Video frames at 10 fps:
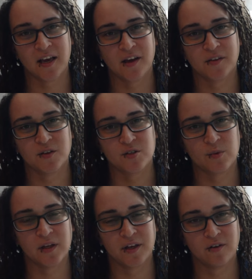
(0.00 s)
and the
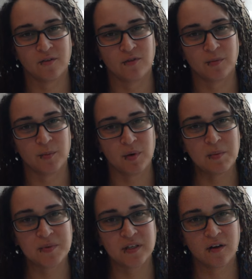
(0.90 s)
swelling from the
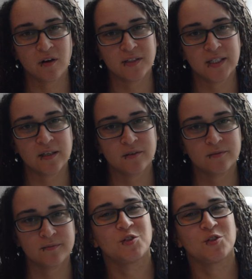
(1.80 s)
bumps had gone down.